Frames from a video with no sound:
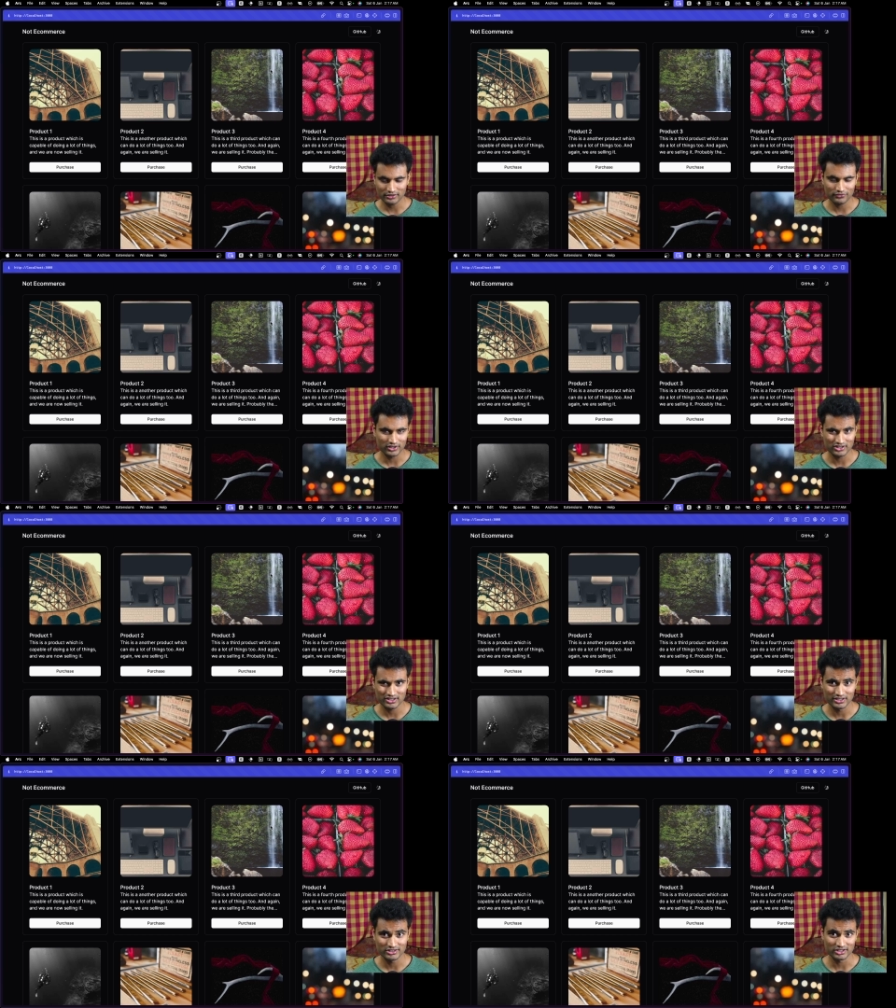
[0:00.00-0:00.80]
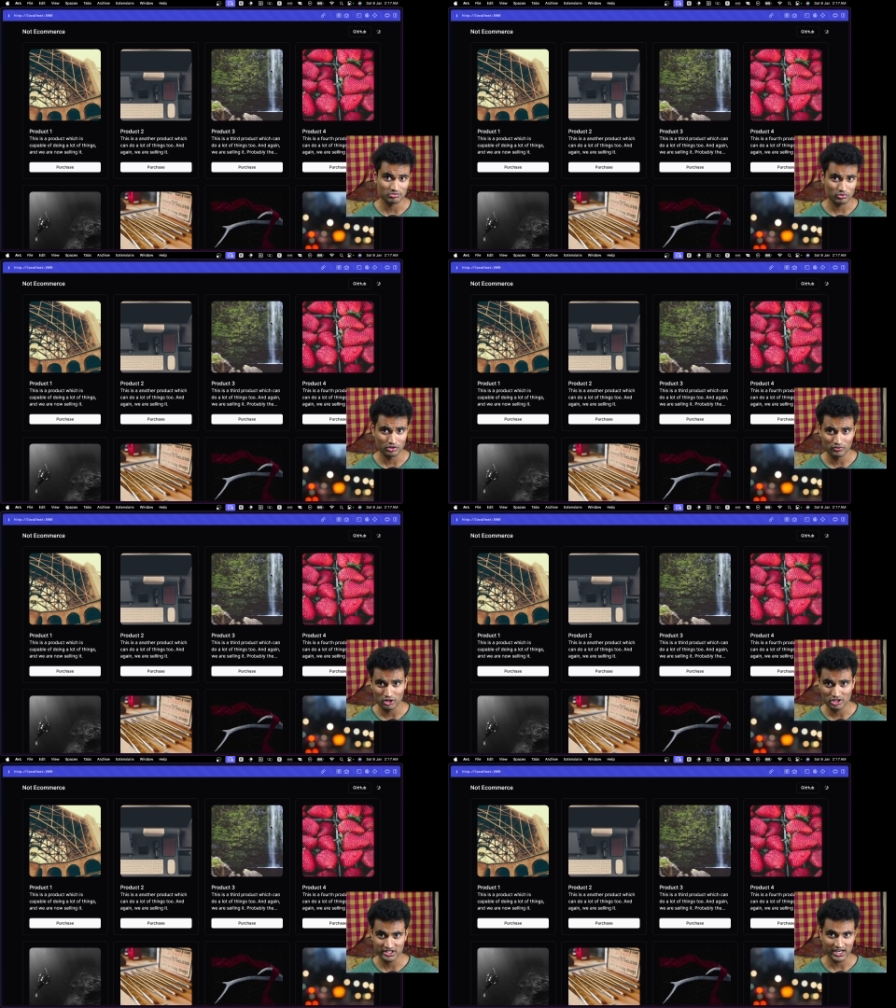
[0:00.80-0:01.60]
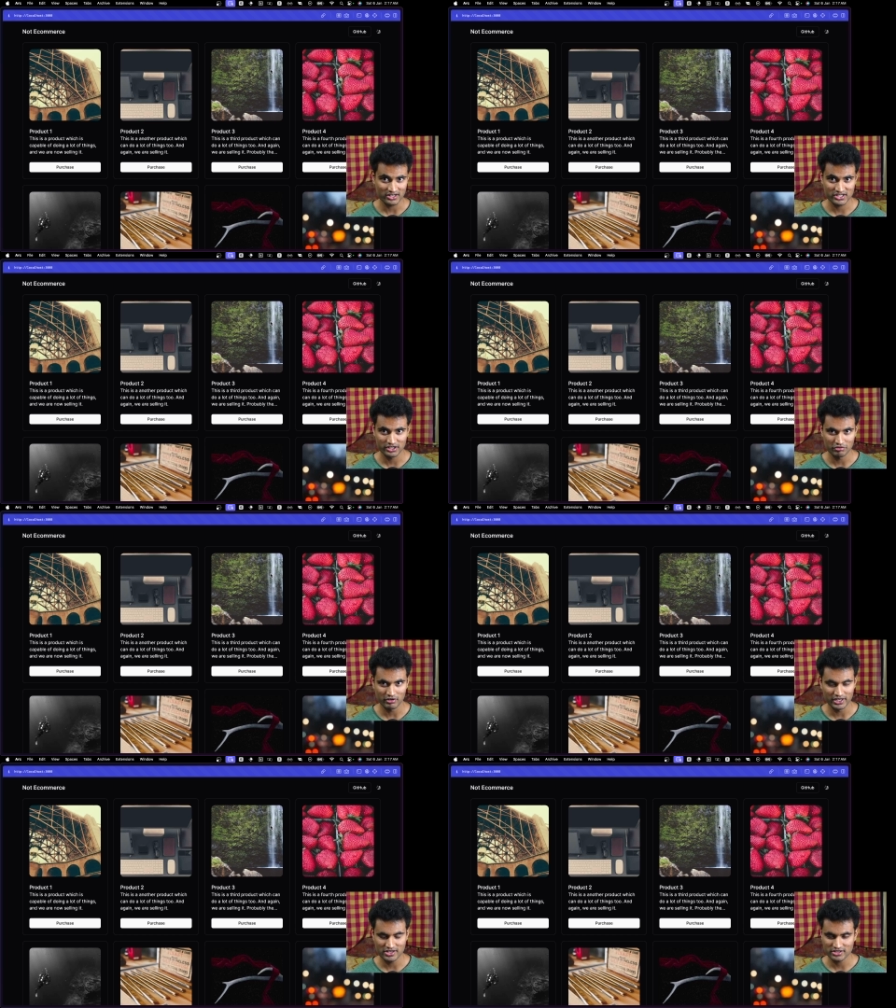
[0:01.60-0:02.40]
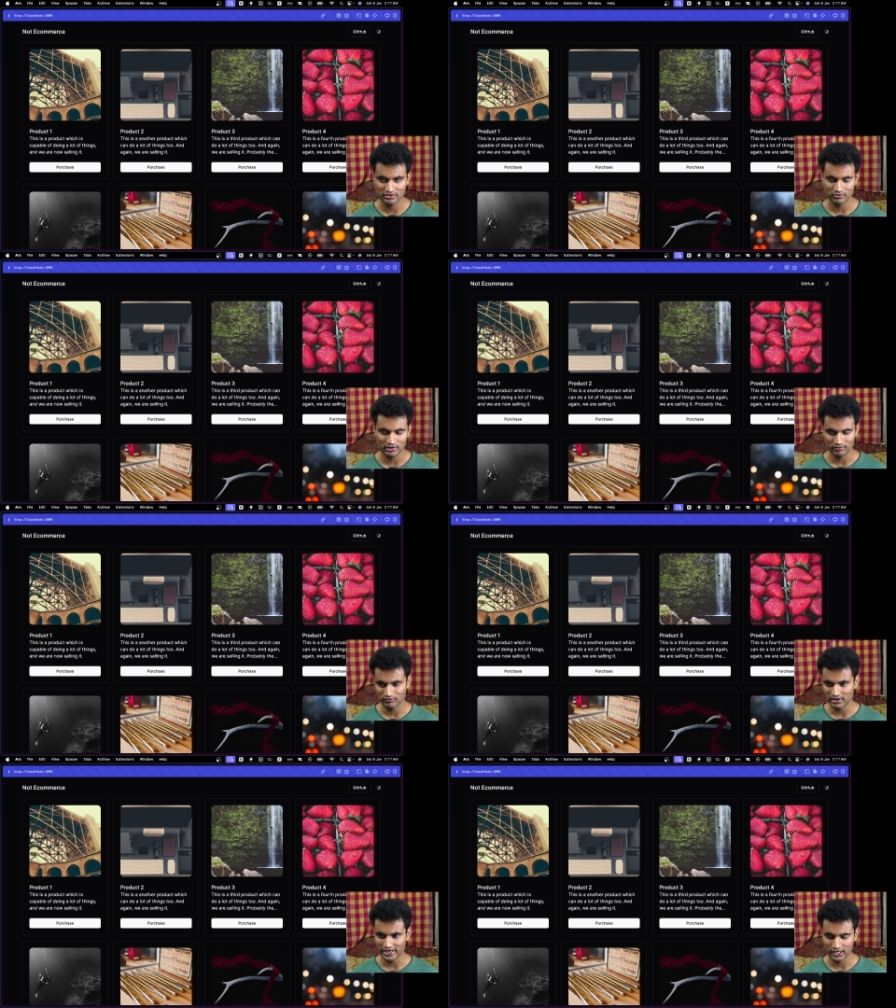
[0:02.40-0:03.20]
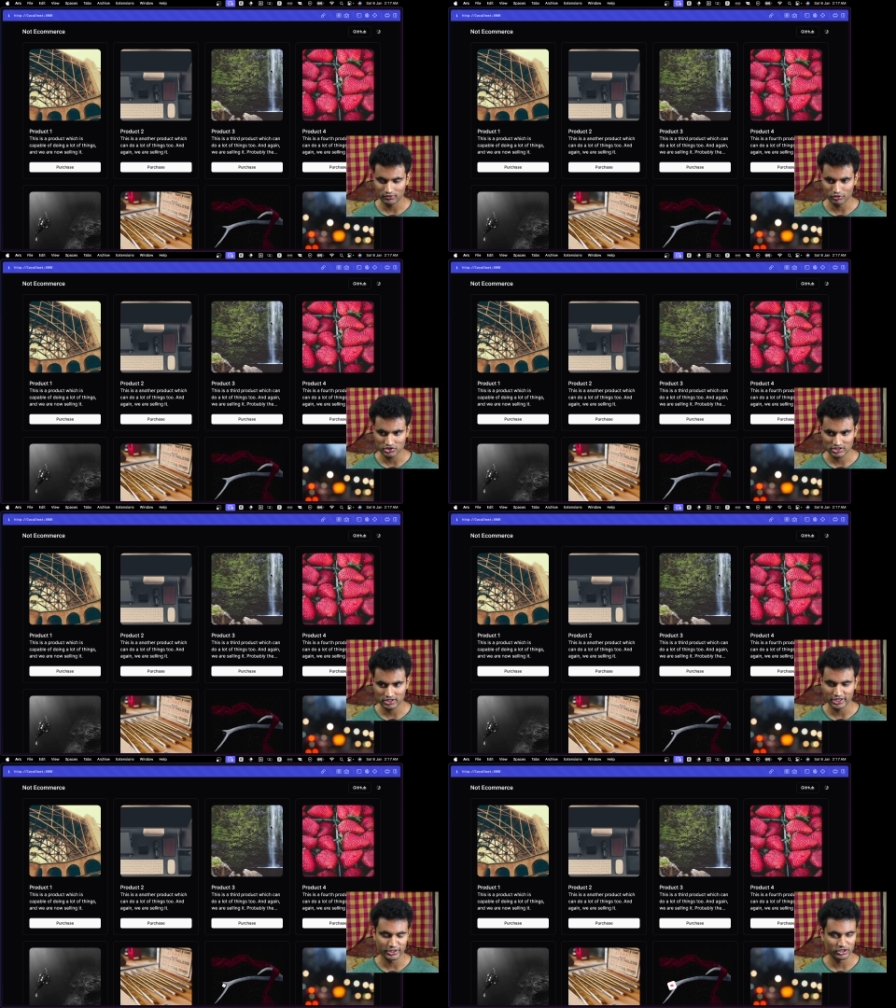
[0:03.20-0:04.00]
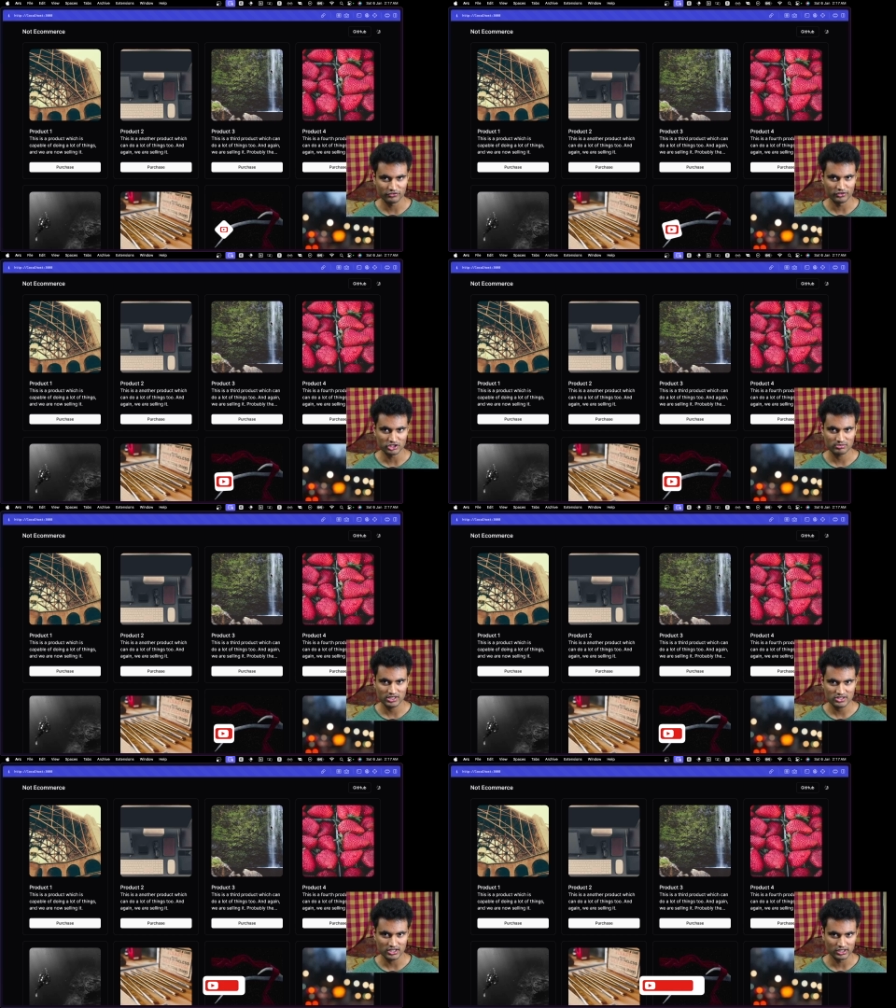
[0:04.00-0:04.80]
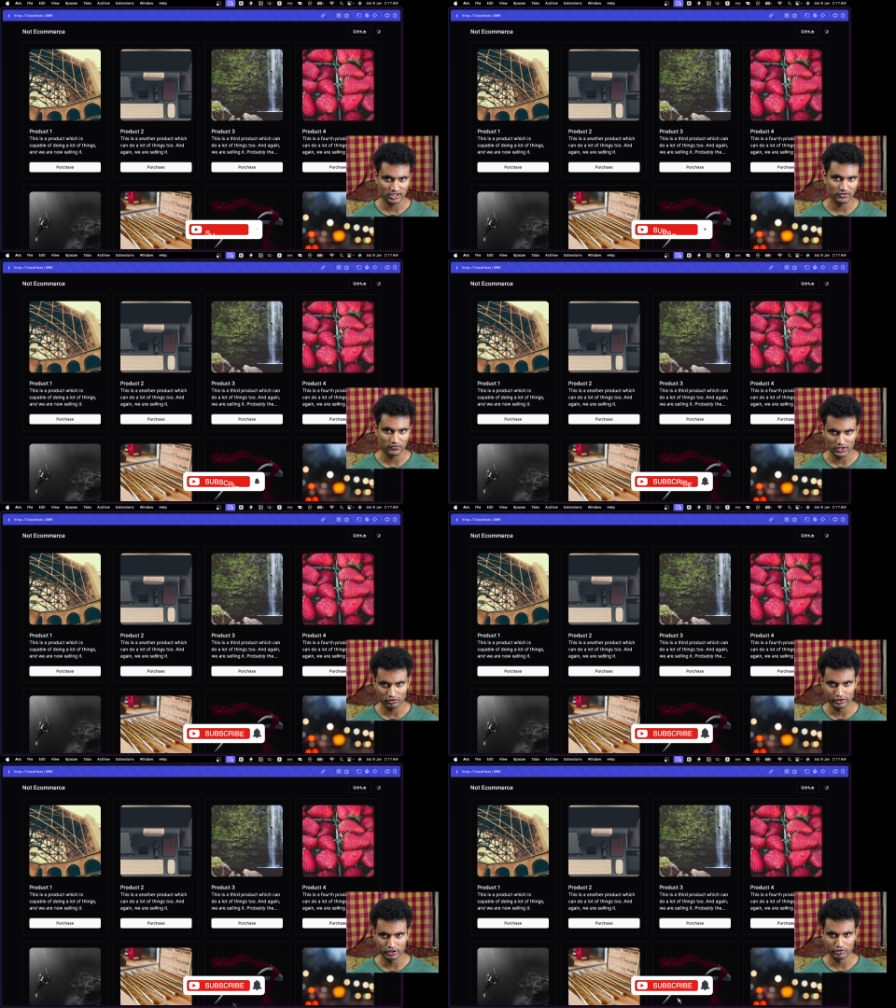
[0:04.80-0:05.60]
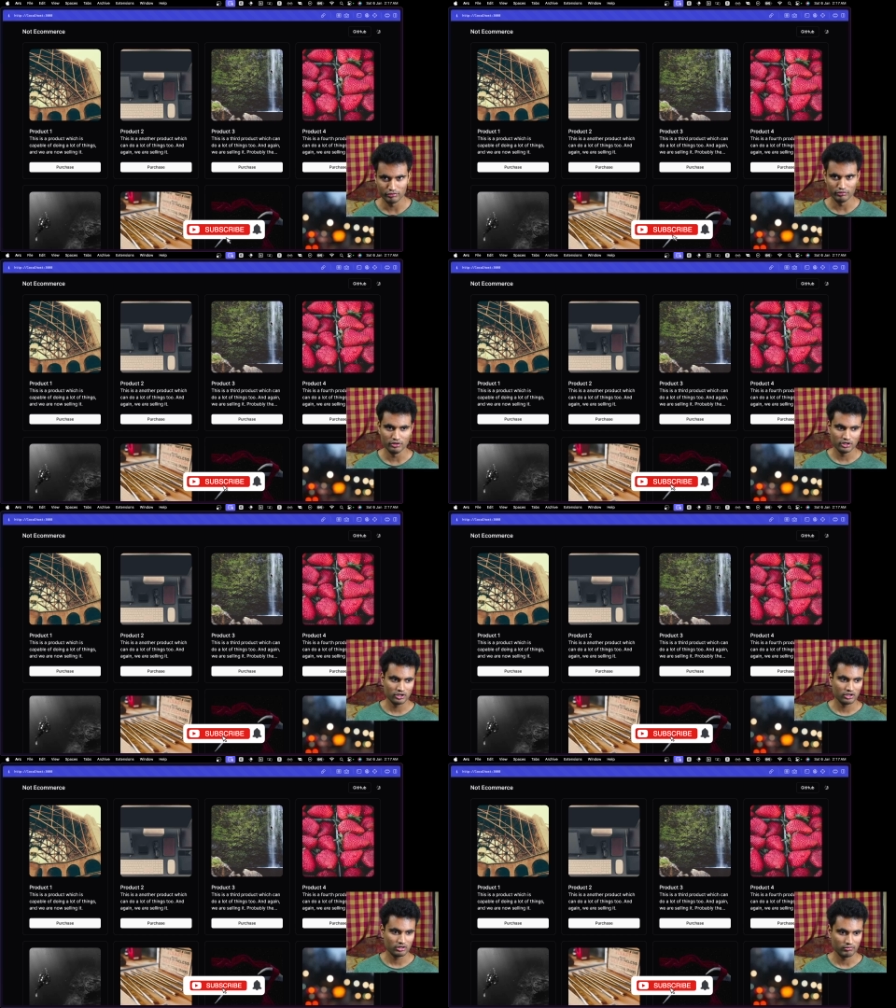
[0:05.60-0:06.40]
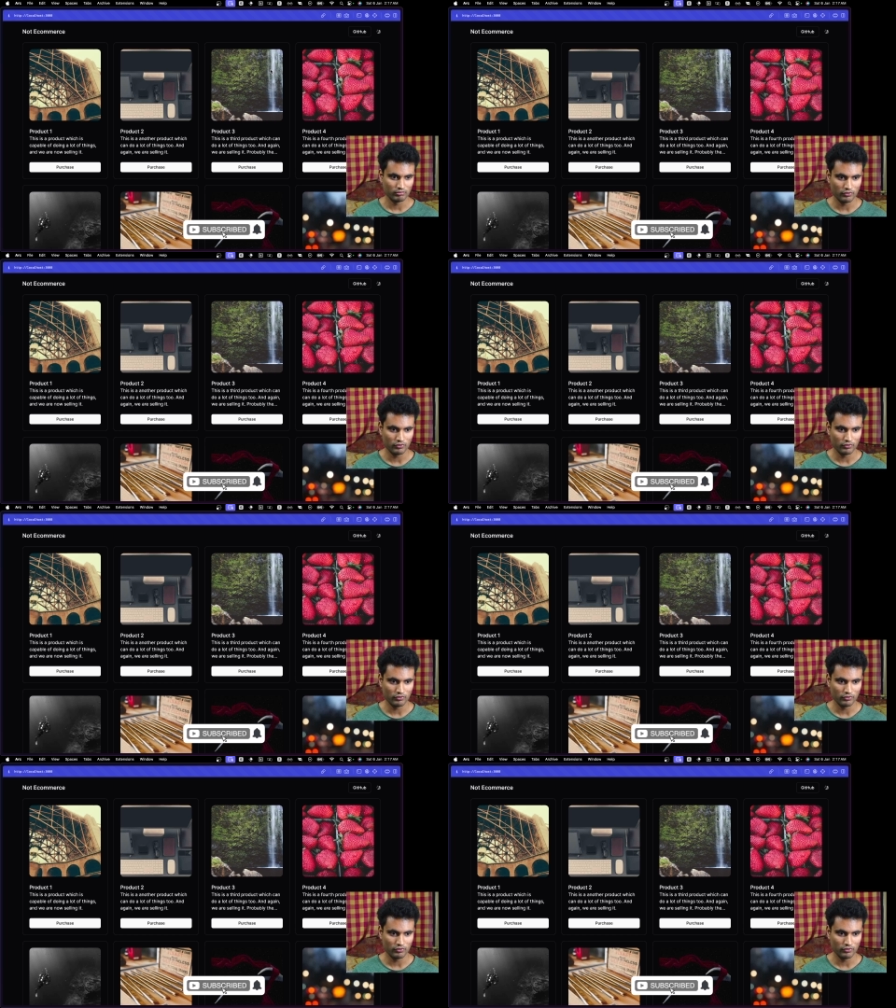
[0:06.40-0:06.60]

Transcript: First, let's explore what shadcn-ui is and why it was created in the first place, and then we are going to move